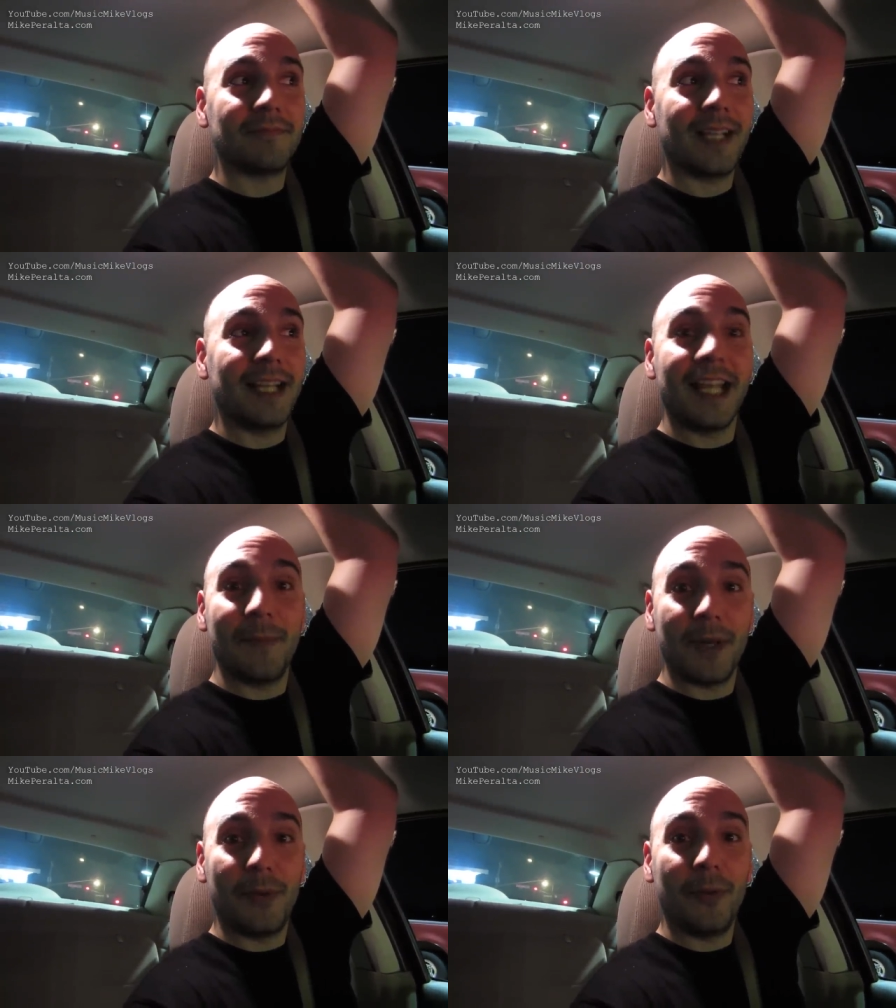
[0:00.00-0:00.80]
And then I'm
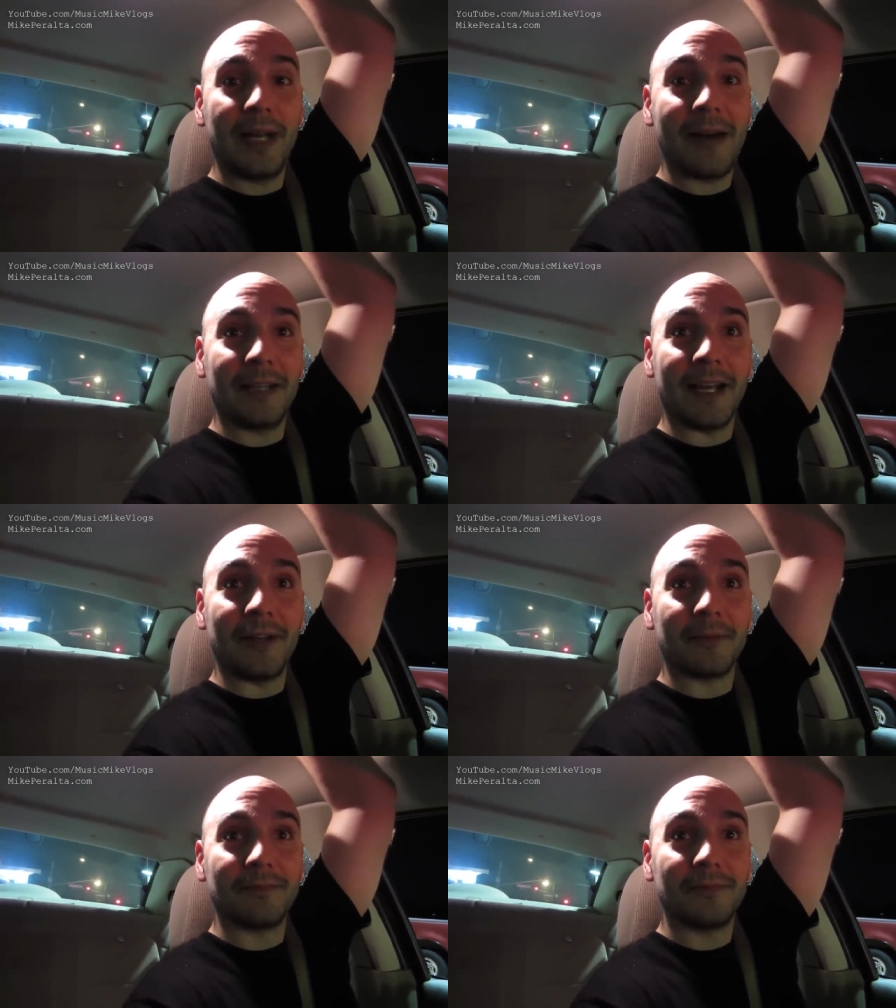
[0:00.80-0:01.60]
gonna poo it out
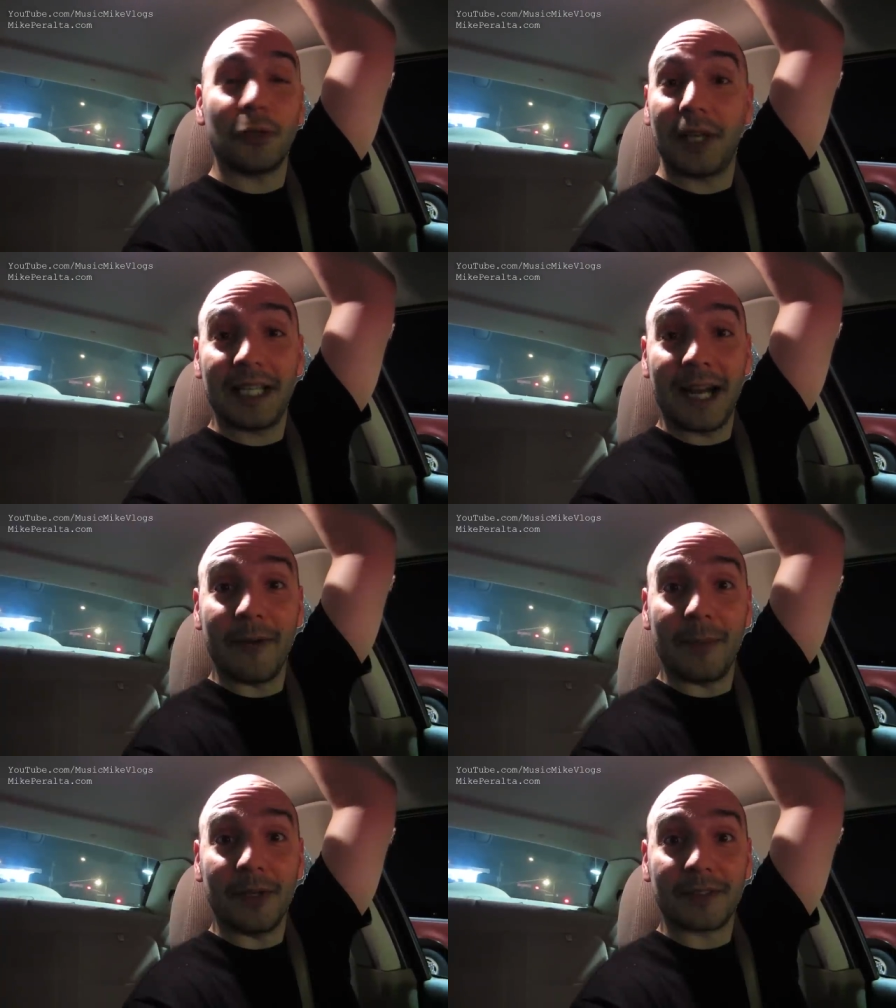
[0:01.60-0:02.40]
later. Don't get
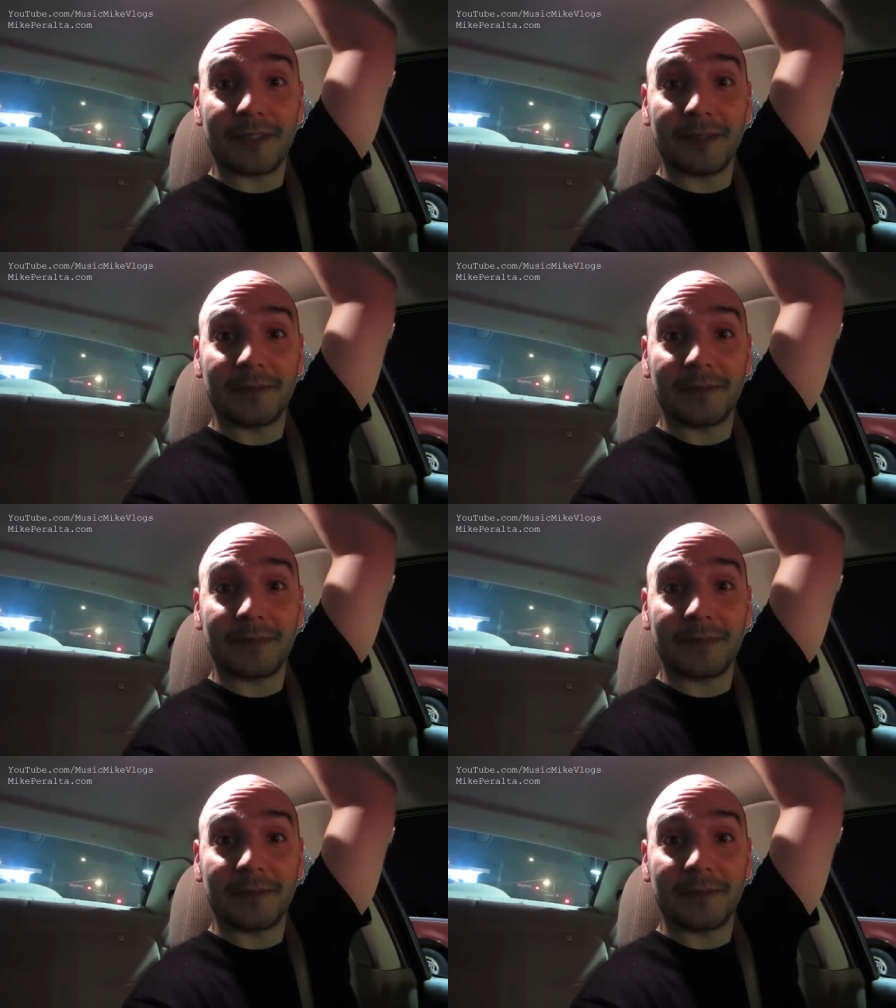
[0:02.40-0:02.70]
diarrhea, punks